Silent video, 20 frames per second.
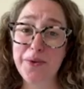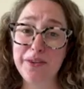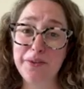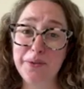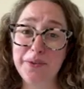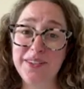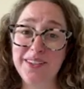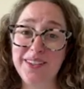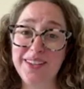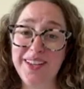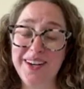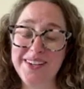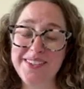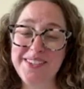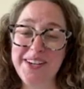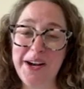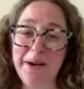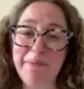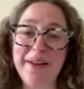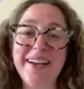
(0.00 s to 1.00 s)
I know this was a
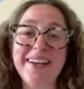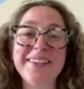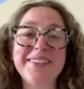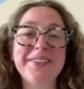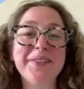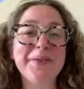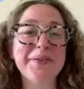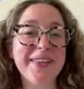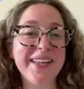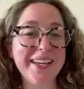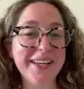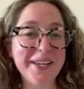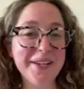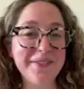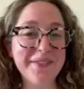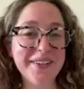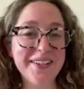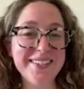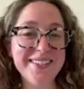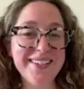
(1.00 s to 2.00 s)
long topic, so
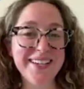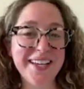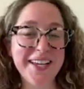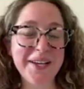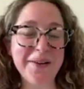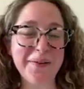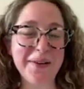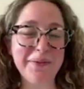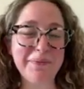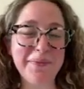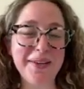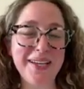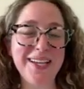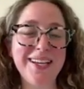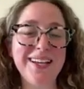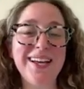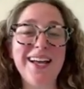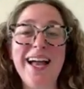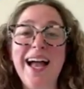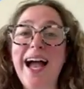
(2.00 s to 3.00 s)
thank you for sticking
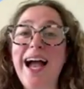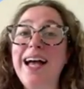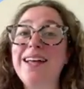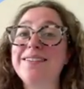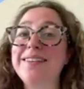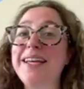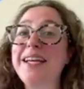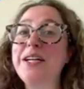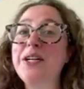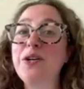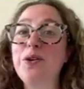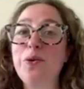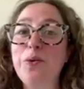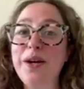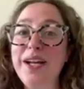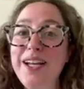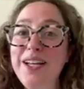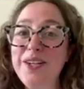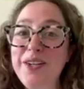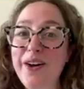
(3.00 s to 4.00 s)
with me as a
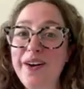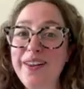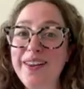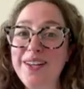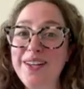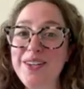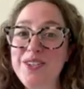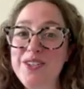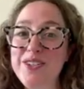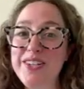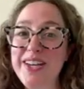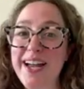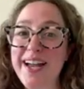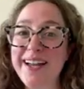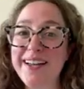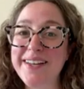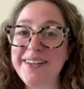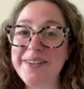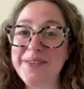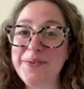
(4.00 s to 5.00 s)
quick knowledge
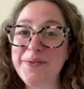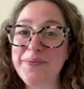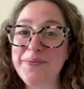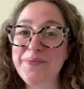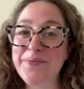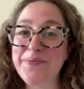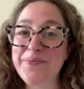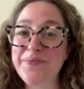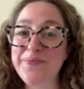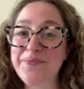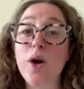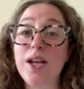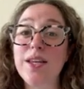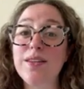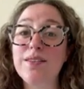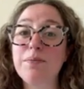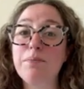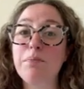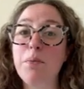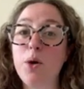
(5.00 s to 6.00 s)
check.
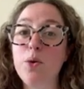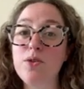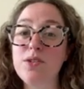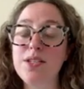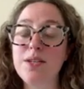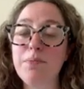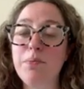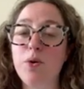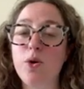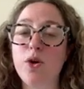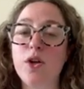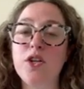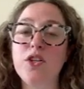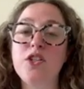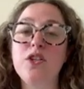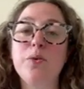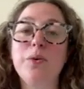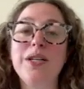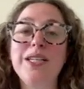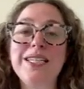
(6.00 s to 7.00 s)
What is most
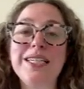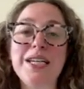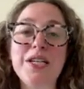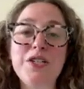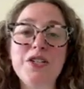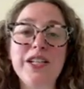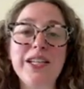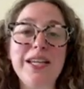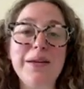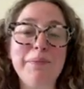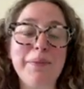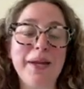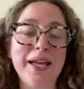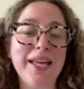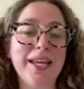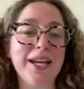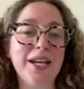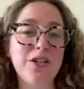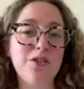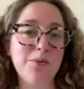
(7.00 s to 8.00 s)
important to
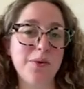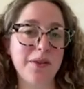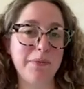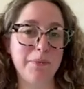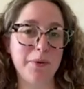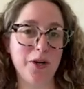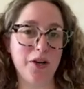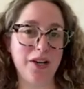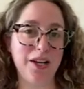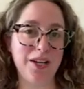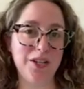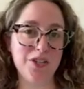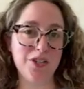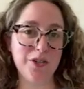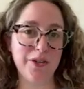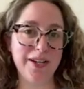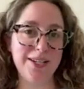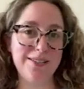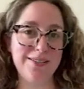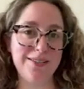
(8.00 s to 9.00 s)
initially manage with burn
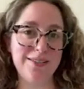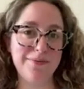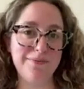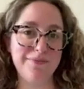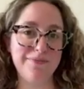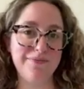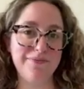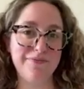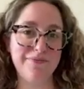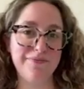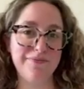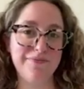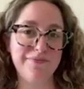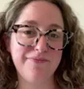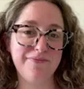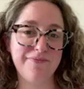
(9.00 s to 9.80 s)
injuries?